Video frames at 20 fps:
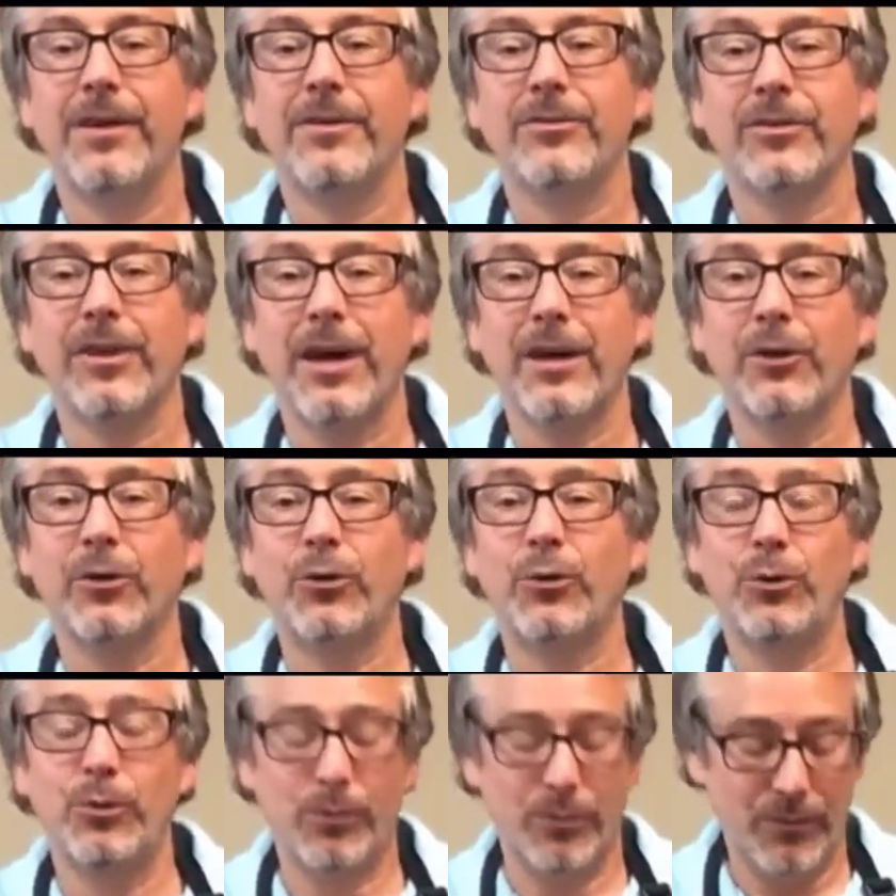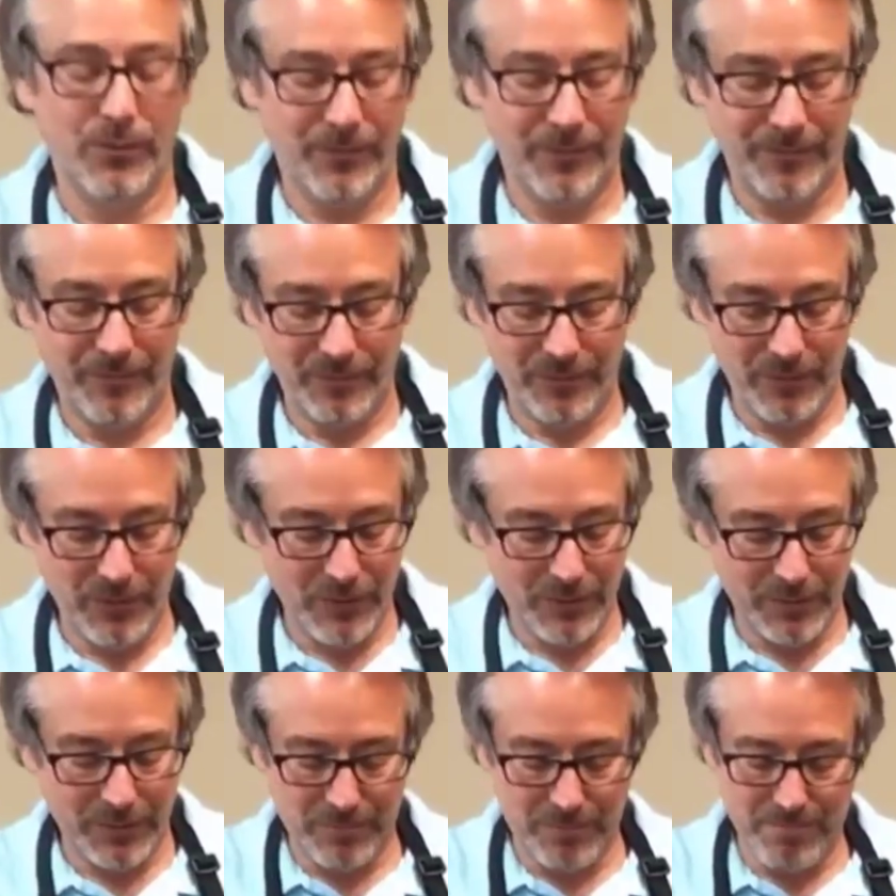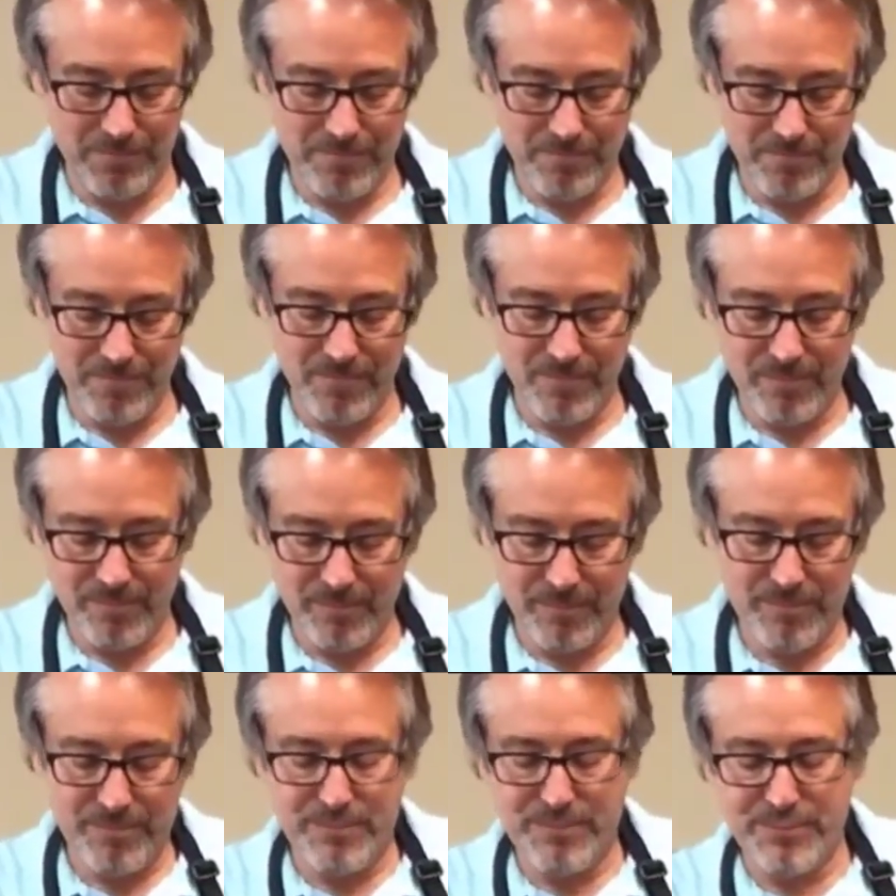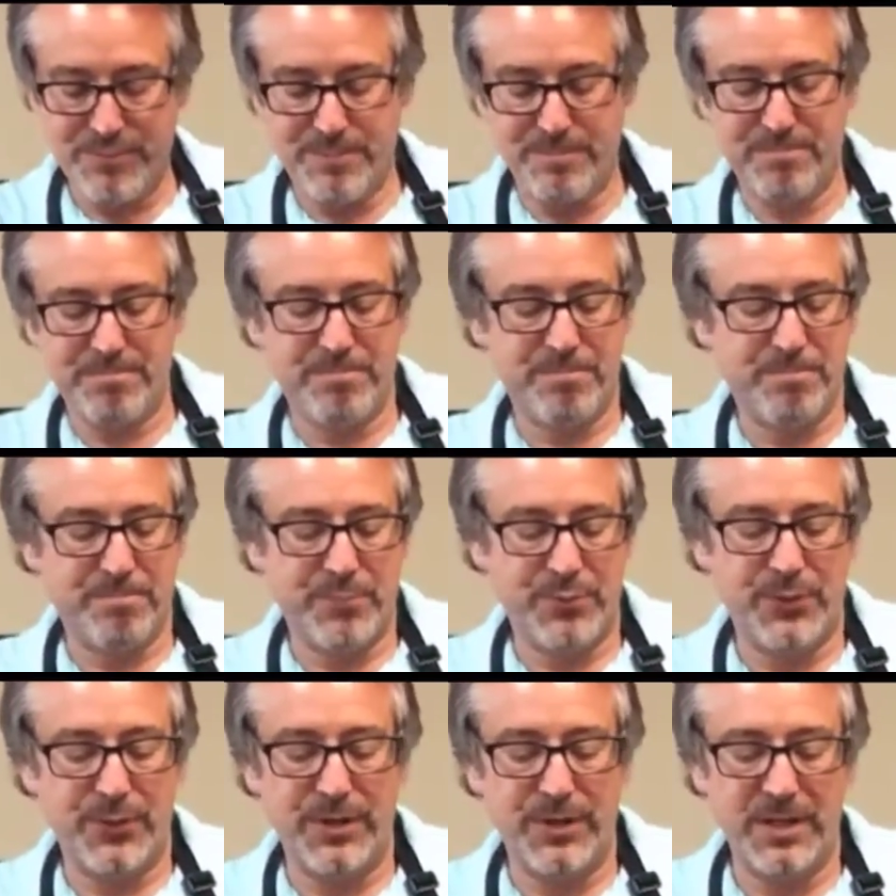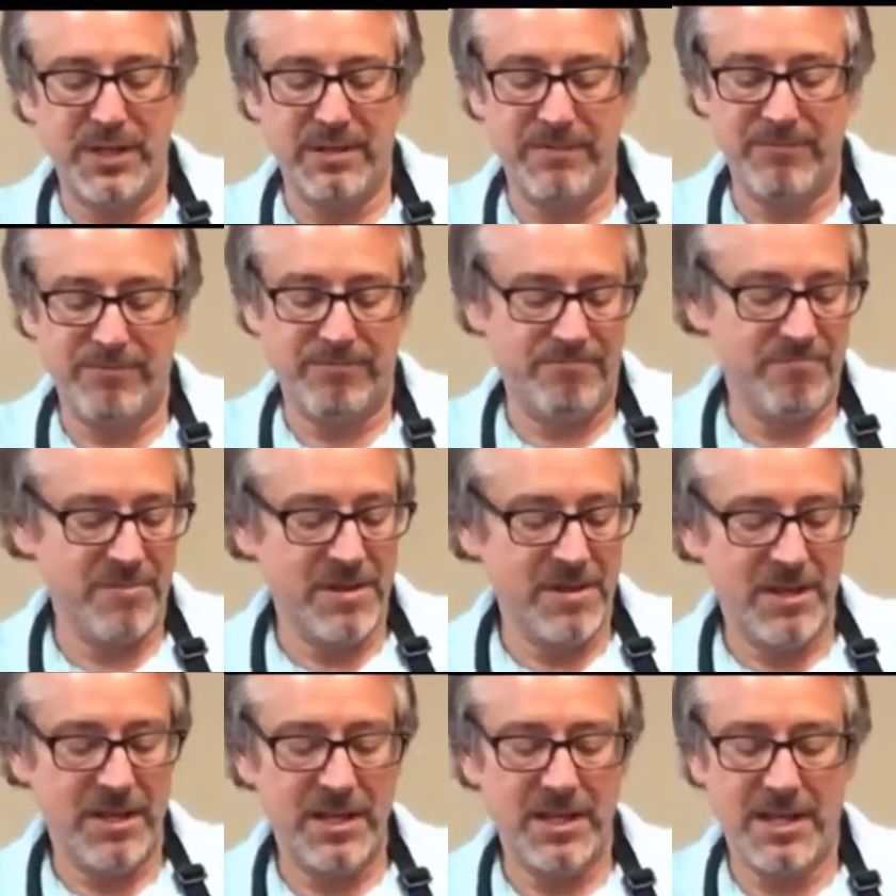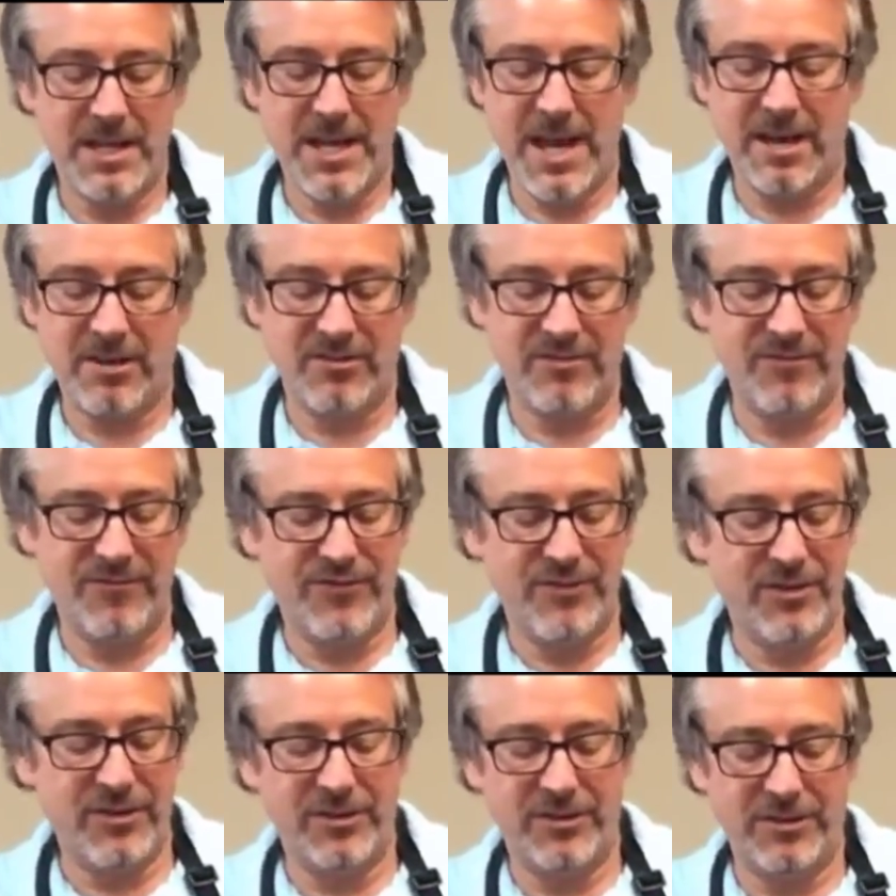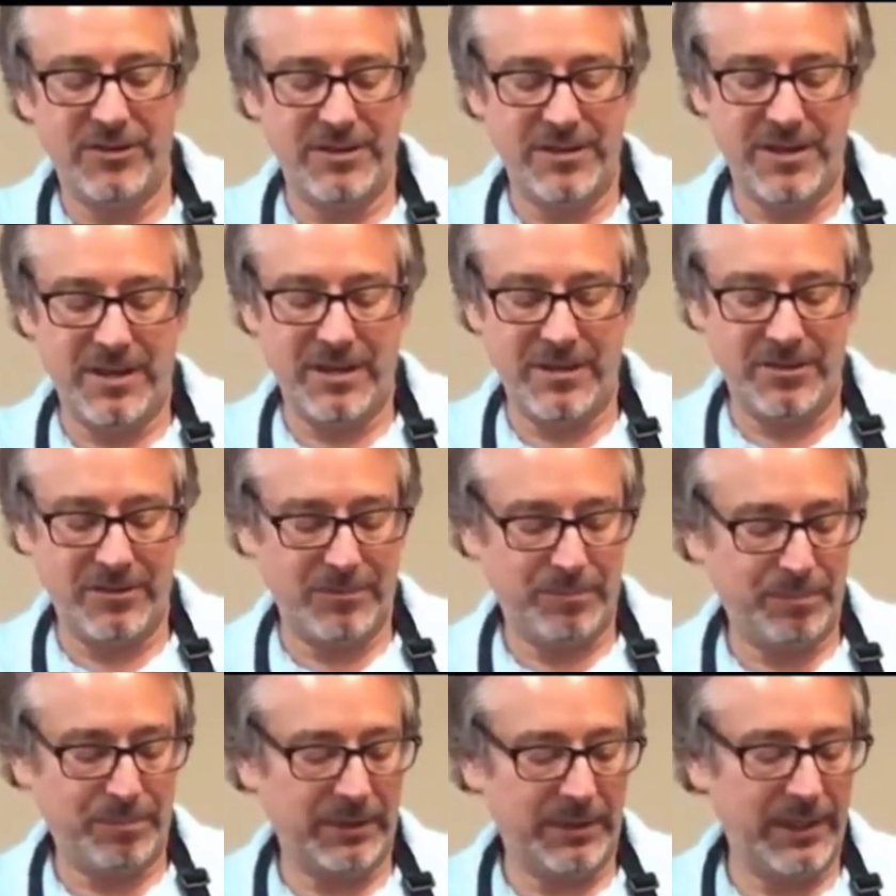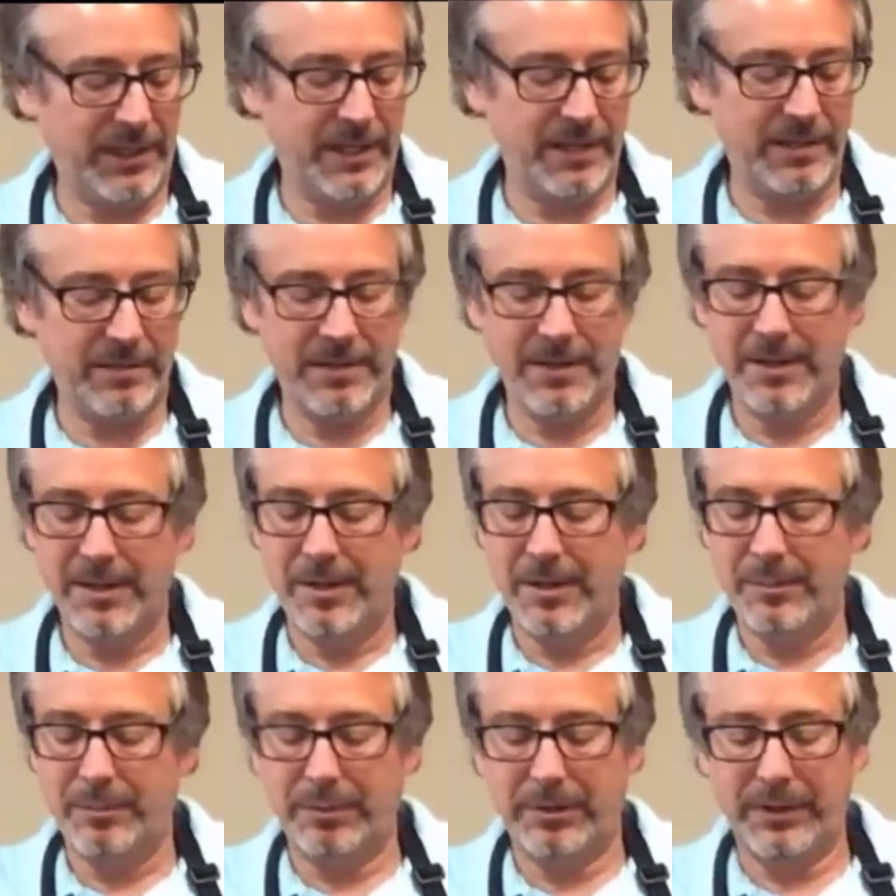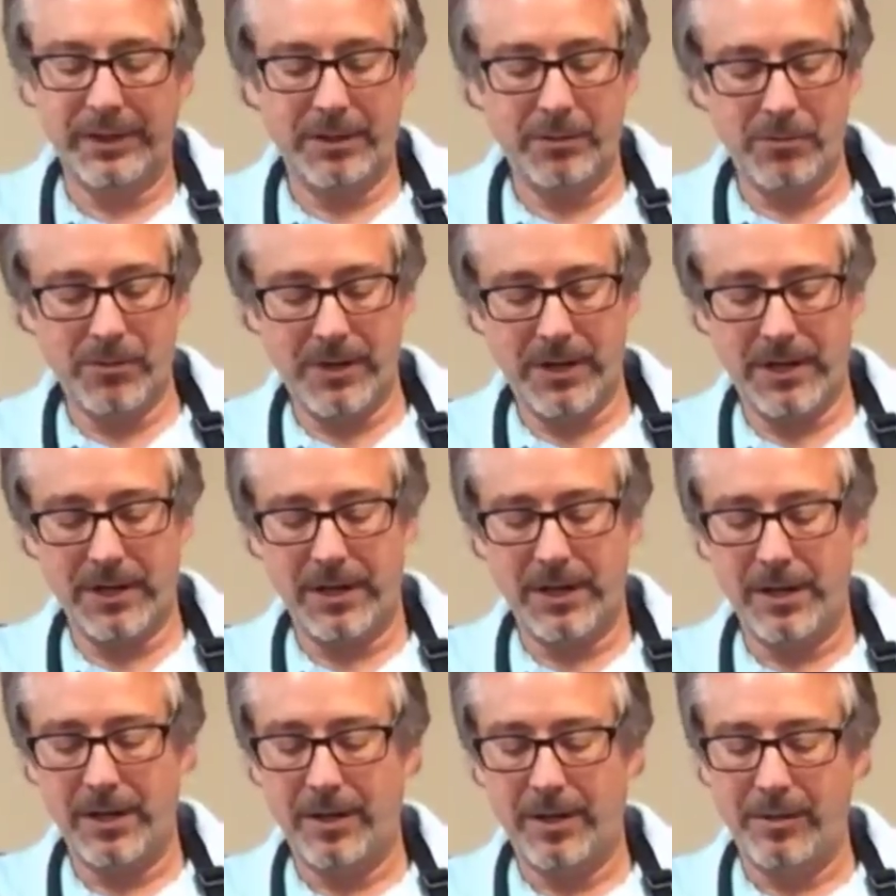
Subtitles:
It's kind of cool. You could put any action figure in there and just play away.